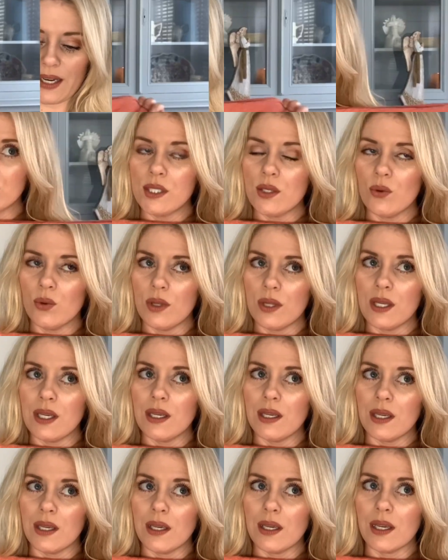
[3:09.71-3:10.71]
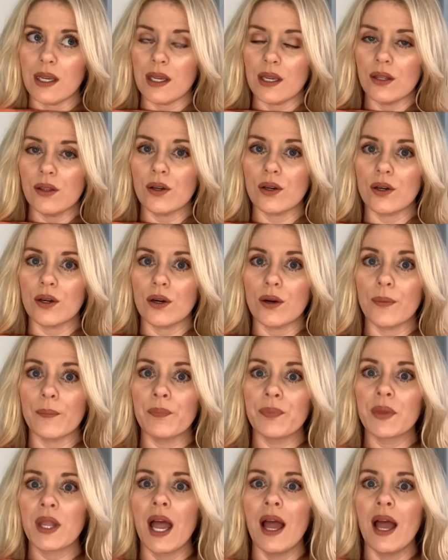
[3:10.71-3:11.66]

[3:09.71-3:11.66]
Also thinking either